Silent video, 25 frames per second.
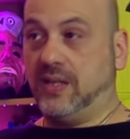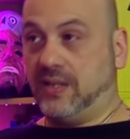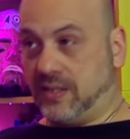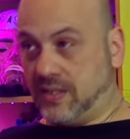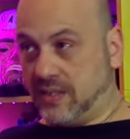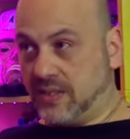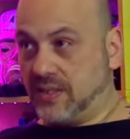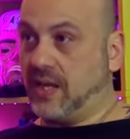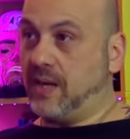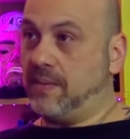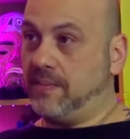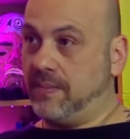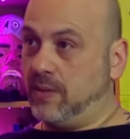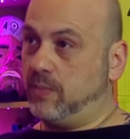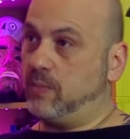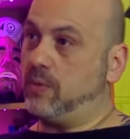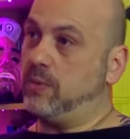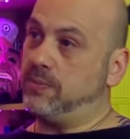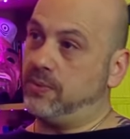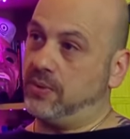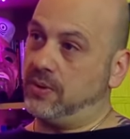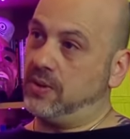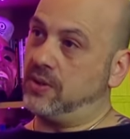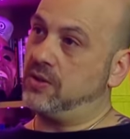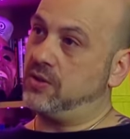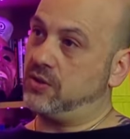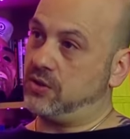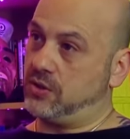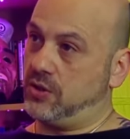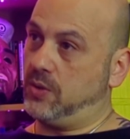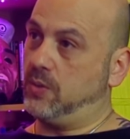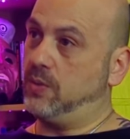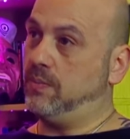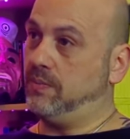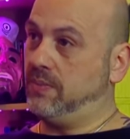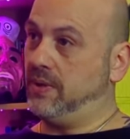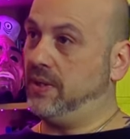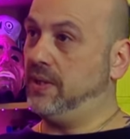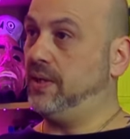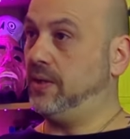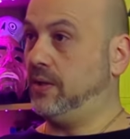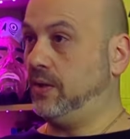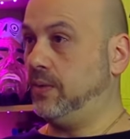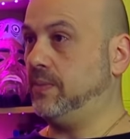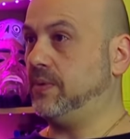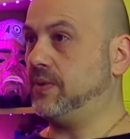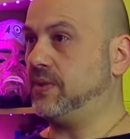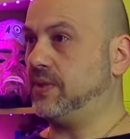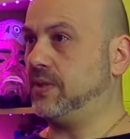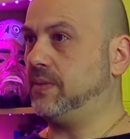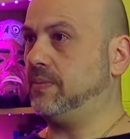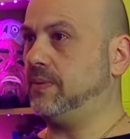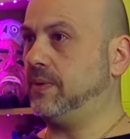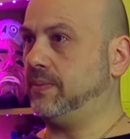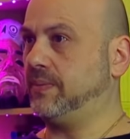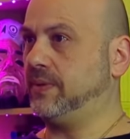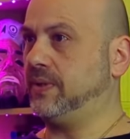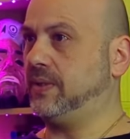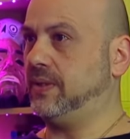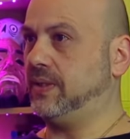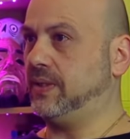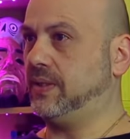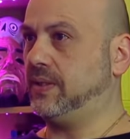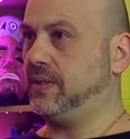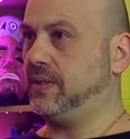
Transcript: does that mean we're putting Stu and Billy Loomis into Pumpkinhead?